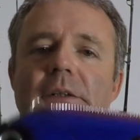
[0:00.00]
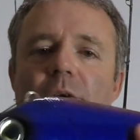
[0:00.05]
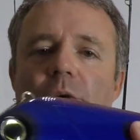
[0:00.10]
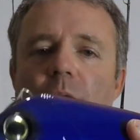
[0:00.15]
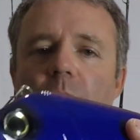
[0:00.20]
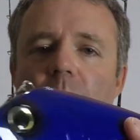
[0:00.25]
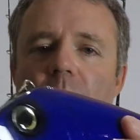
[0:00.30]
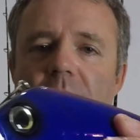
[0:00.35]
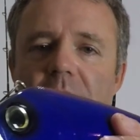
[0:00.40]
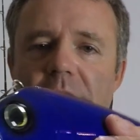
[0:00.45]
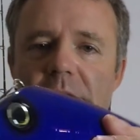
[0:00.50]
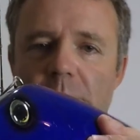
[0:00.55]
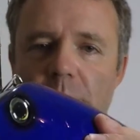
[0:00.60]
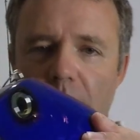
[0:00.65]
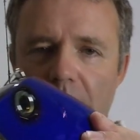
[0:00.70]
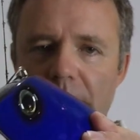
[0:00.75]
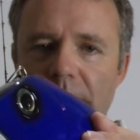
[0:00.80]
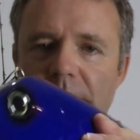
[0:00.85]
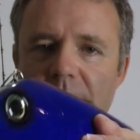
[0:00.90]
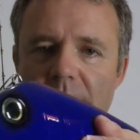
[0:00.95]
lure
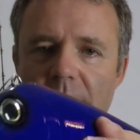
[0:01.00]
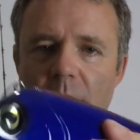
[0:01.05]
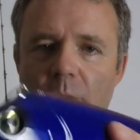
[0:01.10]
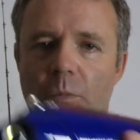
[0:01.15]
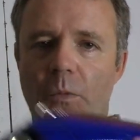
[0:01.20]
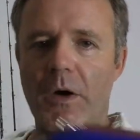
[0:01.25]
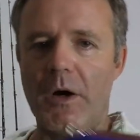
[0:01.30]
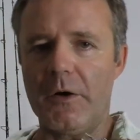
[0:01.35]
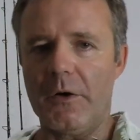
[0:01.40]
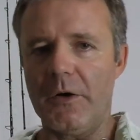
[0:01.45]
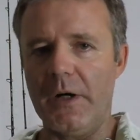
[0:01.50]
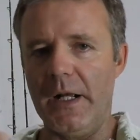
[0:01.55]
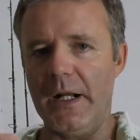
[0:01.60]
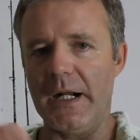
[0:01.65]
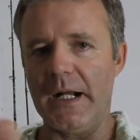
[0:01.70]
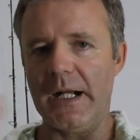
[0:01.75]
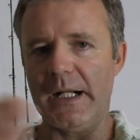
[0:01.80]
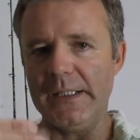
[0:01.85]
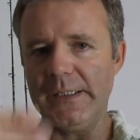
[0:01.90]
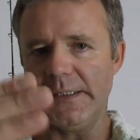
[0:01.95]
swims in the water at
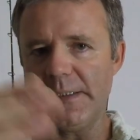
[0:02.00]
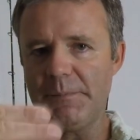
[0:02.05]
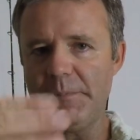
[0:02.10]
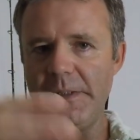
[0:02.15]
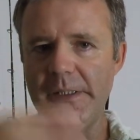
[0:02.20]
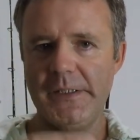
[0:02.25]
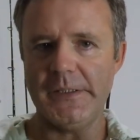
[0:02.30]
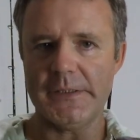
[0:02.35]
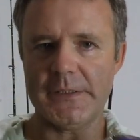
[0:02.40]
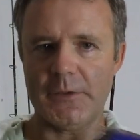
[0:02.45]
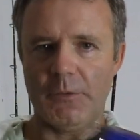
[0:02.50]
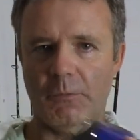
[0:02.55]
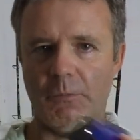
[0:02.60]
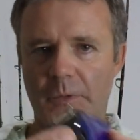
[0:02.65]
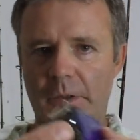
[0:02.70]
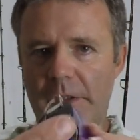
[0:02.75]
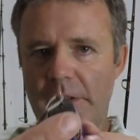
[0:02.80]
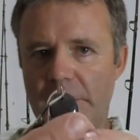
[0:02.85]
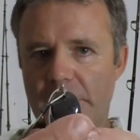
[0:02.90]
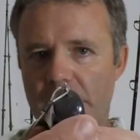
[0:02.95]
high speed, so
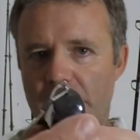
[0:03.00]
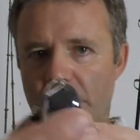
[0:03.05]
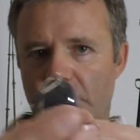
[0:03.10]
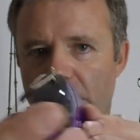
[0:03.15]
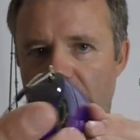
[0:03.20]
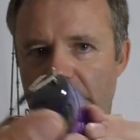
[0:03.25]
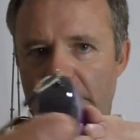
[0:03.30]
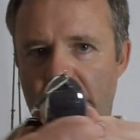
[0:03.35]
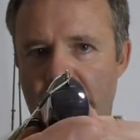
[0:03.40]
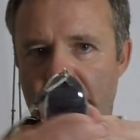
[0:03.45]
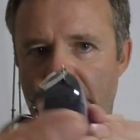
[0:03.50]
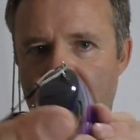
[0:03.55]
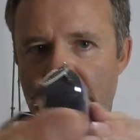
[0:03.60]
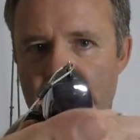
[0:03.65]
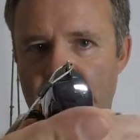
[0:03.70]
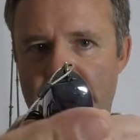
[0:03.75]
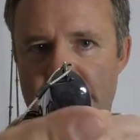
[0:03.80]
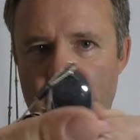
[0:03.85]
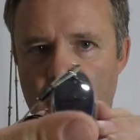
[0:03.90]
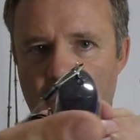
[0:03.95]
when you're looking at it,
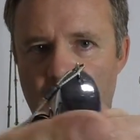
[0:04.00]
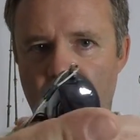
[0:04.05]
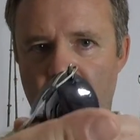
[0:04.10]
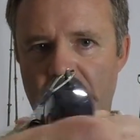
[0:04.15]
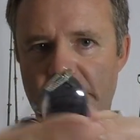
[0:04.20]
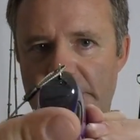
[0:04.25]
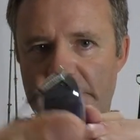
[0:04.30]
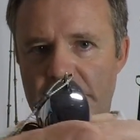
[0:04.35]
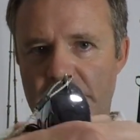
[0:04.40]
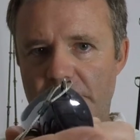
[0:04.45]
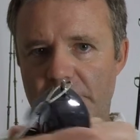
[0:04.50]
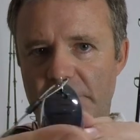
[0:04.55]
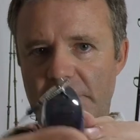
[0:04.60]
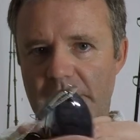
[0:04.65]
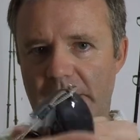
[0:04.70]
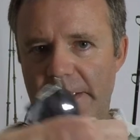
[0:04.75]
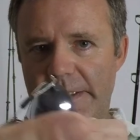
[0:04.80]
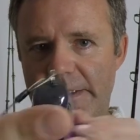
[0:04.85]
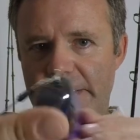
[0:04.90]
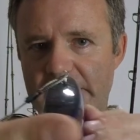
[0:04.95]
it's always doing
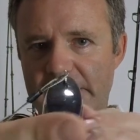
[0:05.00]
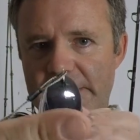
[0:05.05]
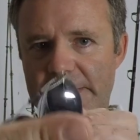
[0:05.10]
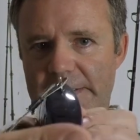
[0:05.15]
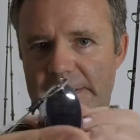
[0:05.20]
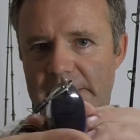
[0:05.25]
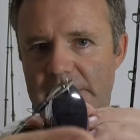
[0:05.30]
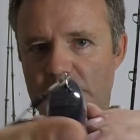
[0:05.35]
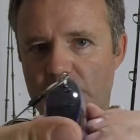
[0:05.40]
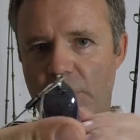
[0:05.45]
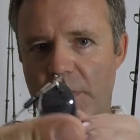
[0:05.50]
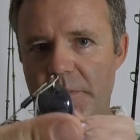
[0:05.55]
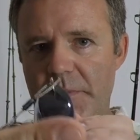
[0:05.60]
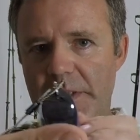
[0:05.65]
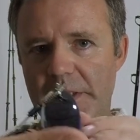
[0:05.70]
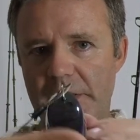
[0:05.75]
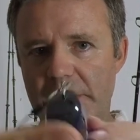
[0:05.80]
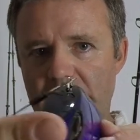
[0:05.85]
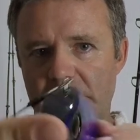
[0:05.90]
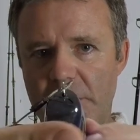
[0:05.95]
like this,
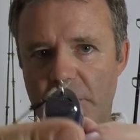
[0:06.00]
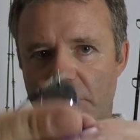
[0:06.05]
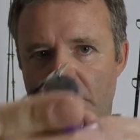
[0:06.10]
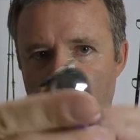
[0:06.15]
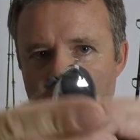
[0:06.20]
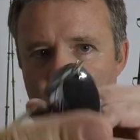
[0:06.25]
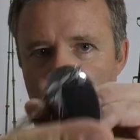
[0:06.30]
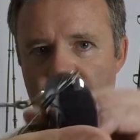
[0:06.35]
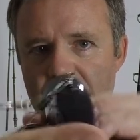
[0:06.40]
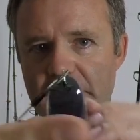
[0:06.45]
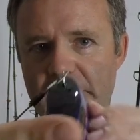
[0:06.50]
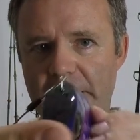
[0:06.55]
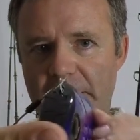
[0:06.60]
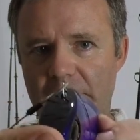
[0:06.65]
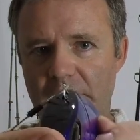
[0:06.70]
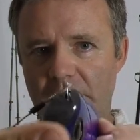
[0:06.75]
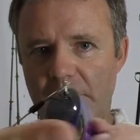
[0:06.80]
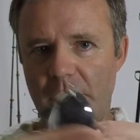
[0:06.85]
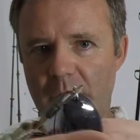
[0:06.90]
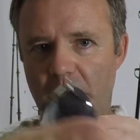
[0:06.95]
swimming, going up and down
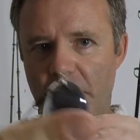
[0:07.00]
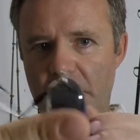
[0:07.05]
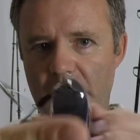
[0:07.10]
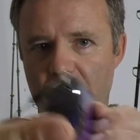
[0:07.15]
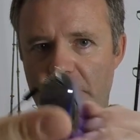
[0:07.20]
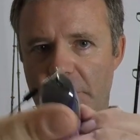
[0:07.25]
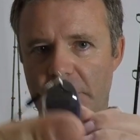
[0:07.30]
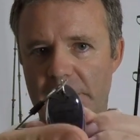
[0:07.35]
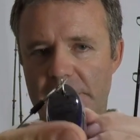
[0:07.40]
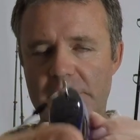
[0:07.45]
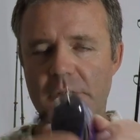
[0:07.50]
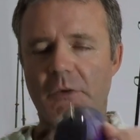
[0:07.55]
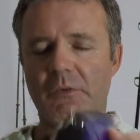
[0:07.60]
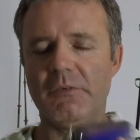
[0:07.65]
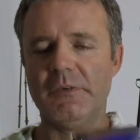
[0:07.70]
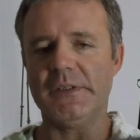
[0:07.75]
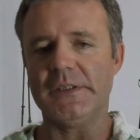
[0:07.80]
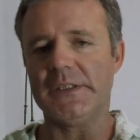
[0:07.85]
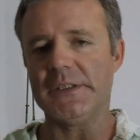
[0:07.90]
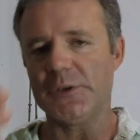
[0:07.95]
a little bit, but it's
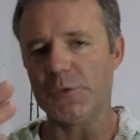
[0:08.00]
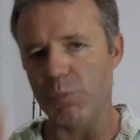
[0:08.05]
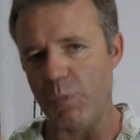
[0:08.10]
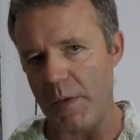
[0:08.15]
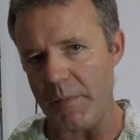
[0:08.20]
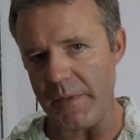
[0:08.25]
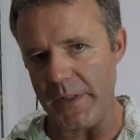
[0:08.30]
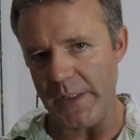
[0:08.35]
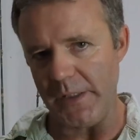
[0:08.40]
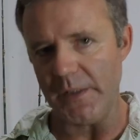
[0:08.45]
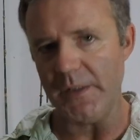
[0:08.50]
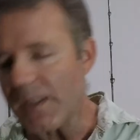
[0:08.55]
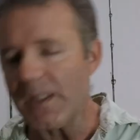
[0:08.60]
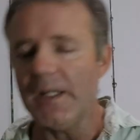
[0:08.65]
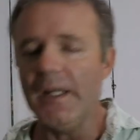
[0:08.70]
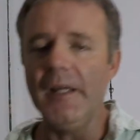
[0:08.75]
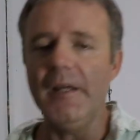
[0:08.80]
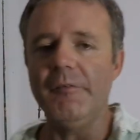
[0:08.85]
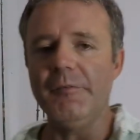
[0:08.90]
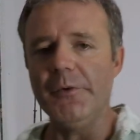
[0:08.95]
always swimming.
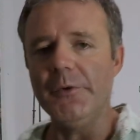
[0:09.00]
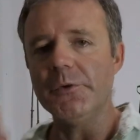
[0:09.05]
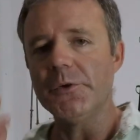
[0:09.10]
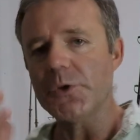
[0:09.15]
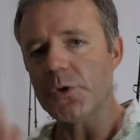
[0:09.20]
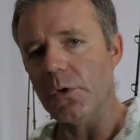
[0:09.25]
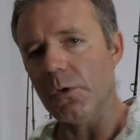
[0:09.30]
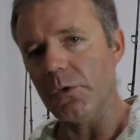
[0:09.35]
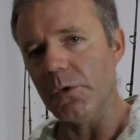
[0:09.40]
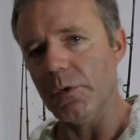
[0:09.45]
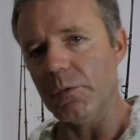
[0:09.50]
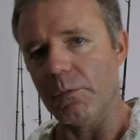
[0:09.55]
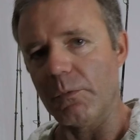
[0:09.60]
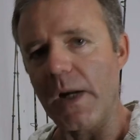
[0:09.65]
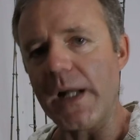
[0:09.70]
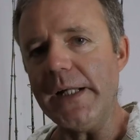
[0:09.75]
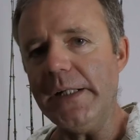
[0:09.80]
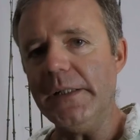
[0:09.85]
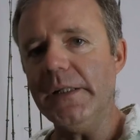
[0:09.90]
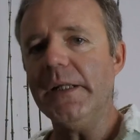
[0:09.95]
If you troll it
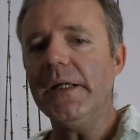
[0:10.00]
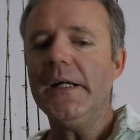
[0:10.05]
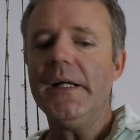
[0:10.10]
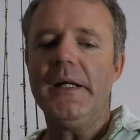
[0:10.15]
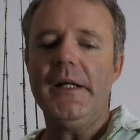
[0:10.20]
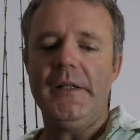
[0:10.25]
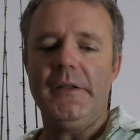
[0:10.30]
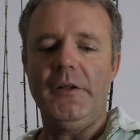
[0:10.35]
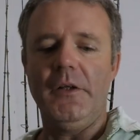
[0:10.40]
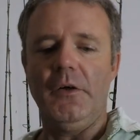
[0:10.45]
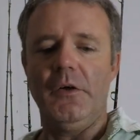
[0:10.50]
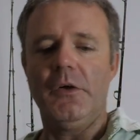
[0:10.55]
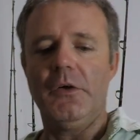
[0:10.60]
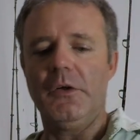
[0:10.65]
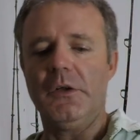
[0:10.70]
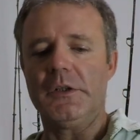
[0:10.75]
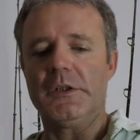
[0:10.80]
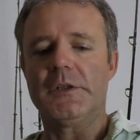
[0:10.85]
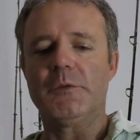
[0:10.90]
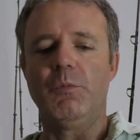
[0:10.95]
right, the
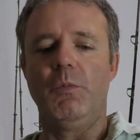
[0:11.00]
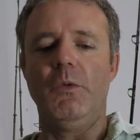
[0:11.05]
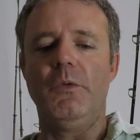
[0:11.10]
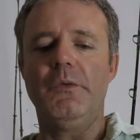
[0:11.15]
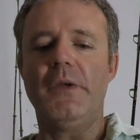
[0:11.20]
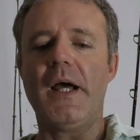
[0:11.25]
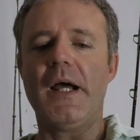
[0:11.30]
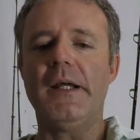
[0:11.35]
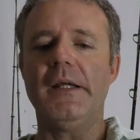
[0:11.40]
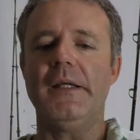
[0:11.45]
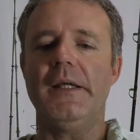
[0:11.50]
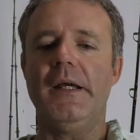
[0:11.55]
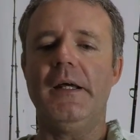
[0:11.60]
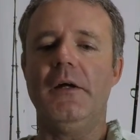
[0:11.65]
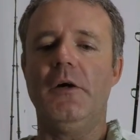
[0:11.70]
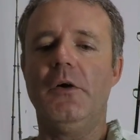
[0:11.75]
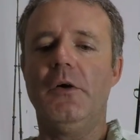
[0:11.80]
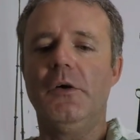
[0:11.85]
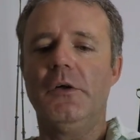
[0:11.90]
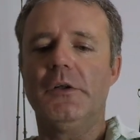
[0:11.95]
hooks will not
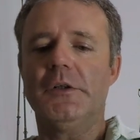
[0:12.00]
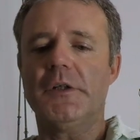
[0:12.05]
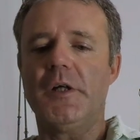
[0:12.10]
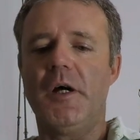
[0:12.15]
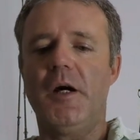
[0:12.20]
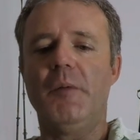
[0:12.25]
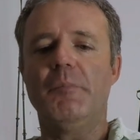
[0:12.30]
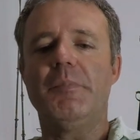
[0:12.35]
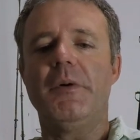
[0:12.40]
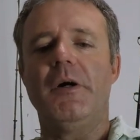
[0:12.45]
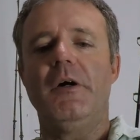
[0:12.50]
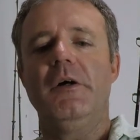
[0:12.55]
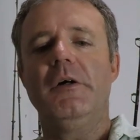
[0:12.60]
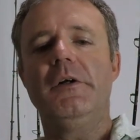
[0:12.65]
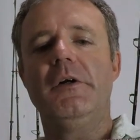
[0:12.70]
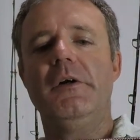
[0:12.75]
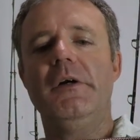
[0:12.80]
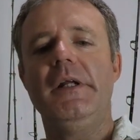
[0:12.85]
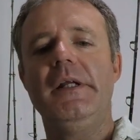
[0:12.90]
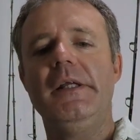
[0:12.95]
get hooked up
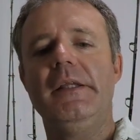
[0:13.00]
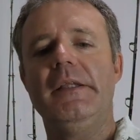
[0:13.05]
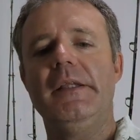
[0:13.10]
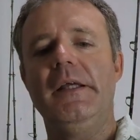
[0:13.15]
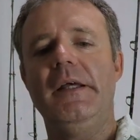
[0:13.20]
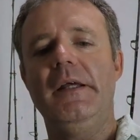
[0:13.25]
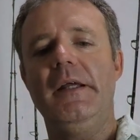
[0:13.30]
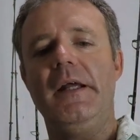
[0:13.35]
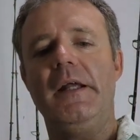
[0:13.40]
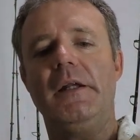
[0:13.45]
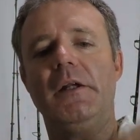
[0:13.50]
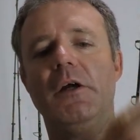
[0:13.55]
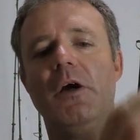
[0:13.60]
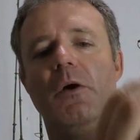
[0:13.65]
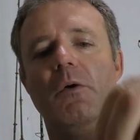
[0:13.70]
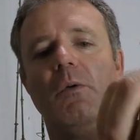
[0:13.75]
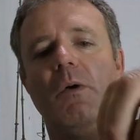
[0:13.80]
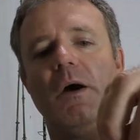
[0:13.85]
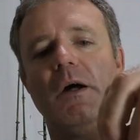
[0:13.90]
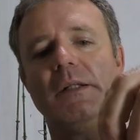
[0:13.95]
underneath it and
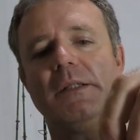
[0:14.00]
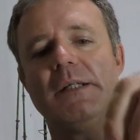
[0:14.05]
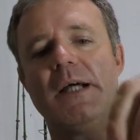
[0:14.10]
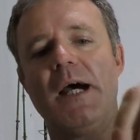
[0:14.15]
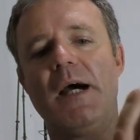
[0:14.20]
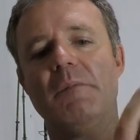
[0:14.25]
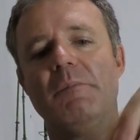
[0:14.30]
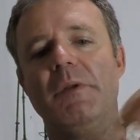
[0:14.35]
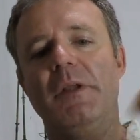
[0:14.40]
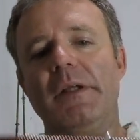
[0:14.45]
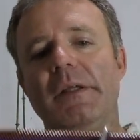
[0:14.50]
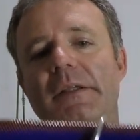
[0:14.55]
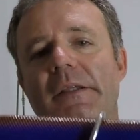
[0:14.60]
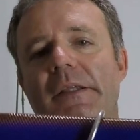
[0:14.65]
go on top like